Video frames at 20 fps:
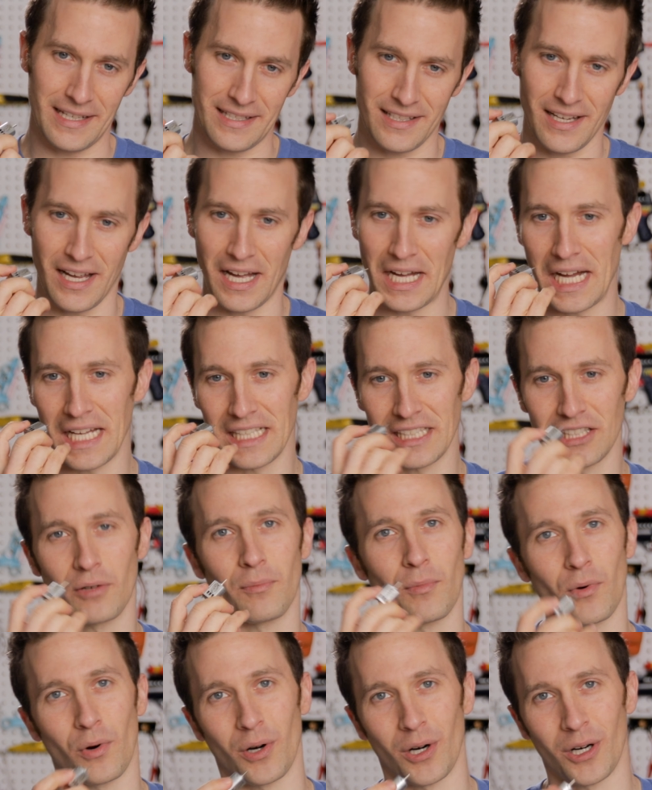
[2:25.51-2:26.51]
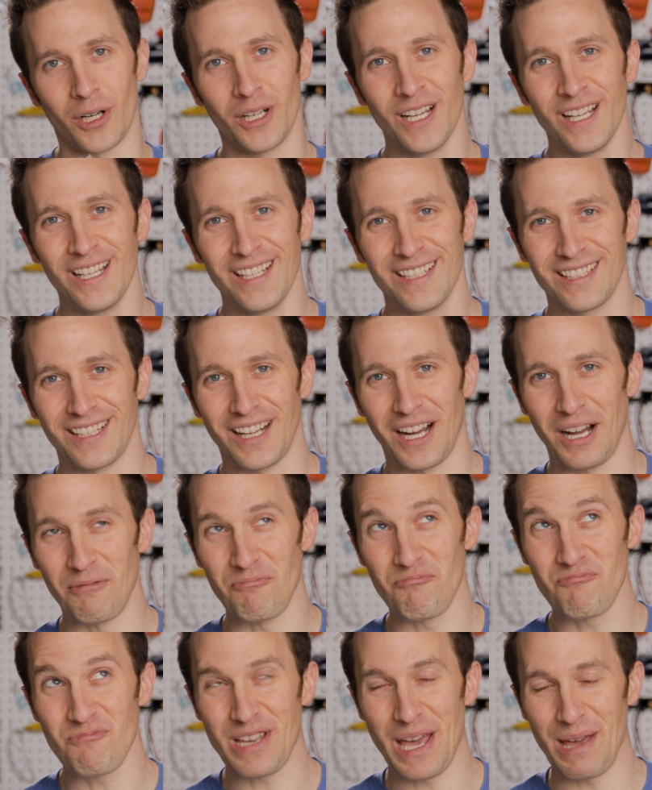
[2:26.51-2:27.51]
it uh, a little more uh,